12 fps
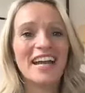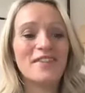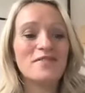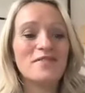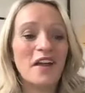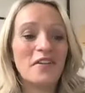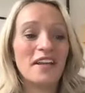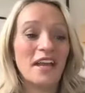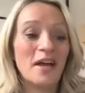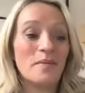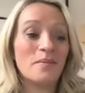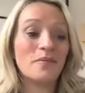I'm
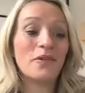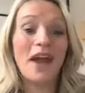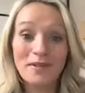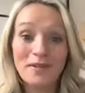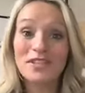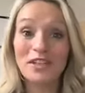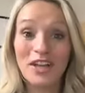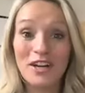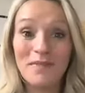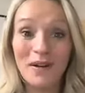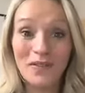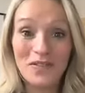very proud to
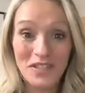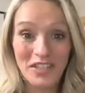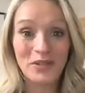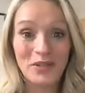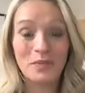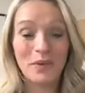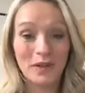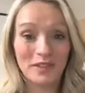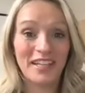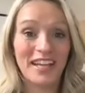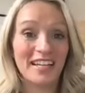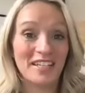come onto your
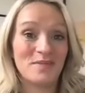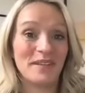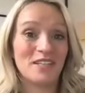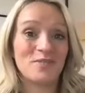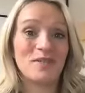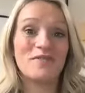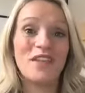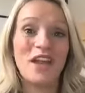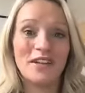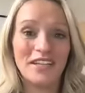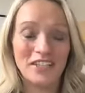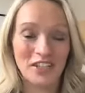podcast because we've
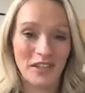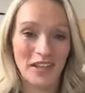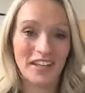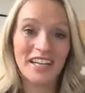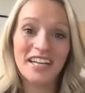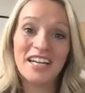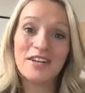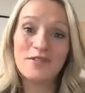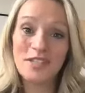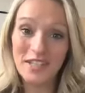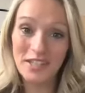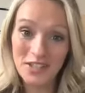known each other for
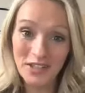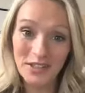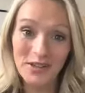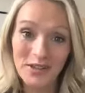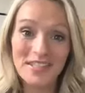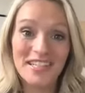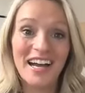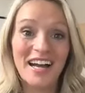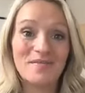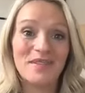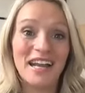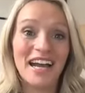such a long
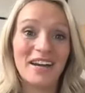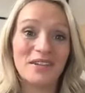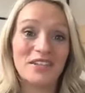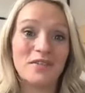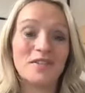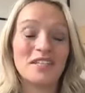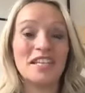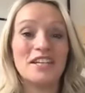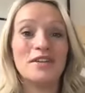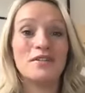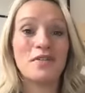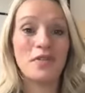time now. And obviously
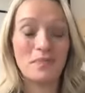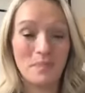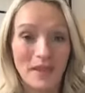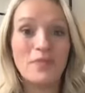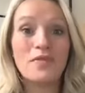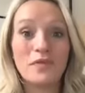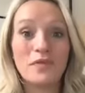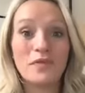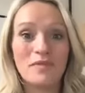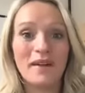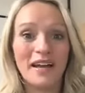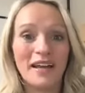you've been through
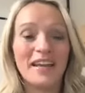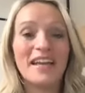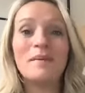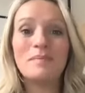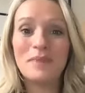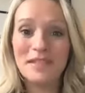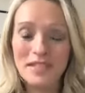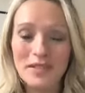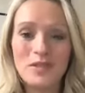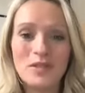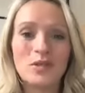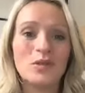my
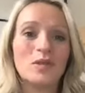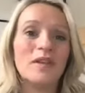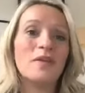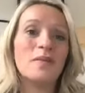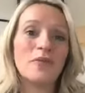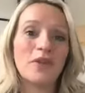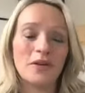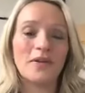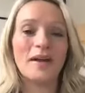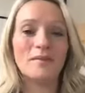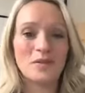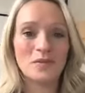business school and the
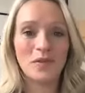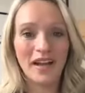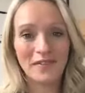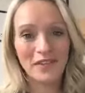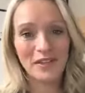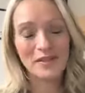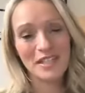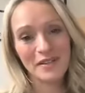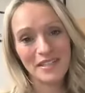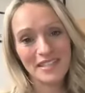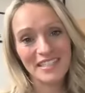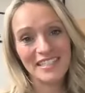programs and what have you. So
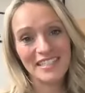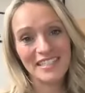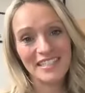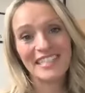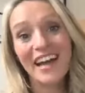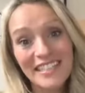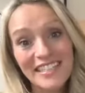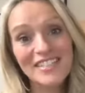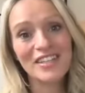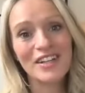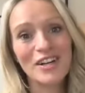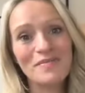it's a
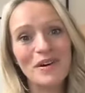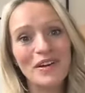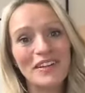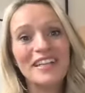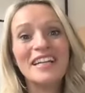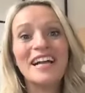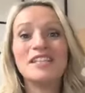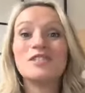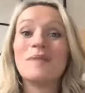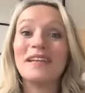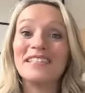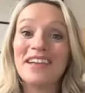delight to come on
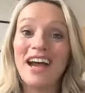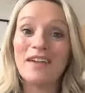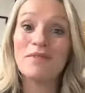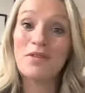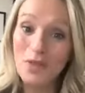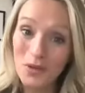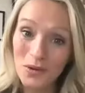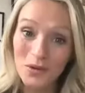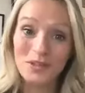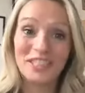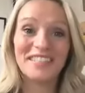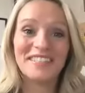and spend time with
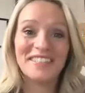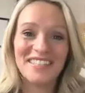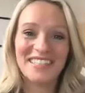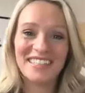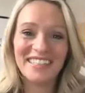your audience.